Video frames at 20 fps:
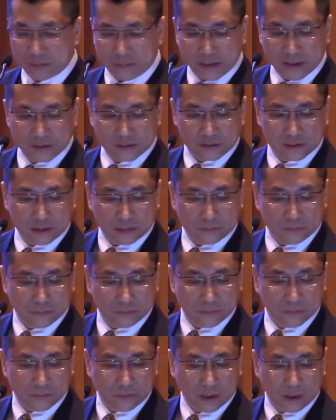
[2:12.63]
base
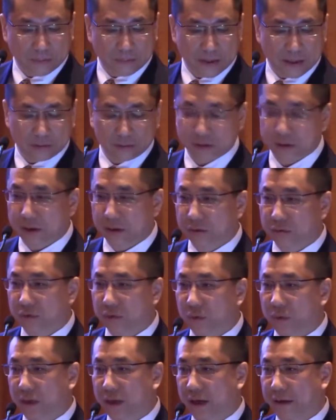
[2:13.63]
about do
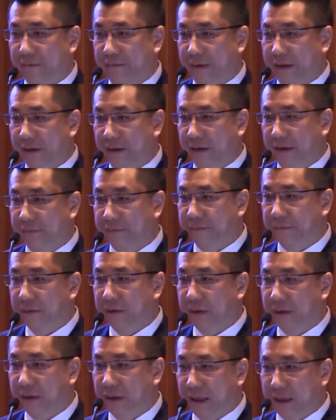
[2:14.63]
we have enough
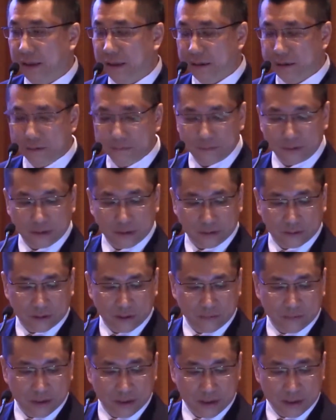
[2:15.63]
connectivity,
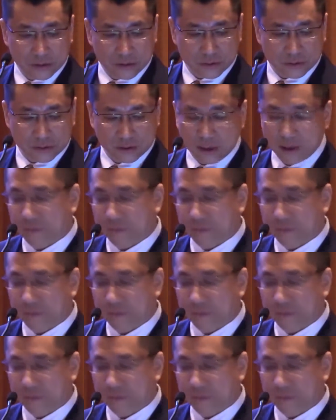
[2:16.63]
terminations.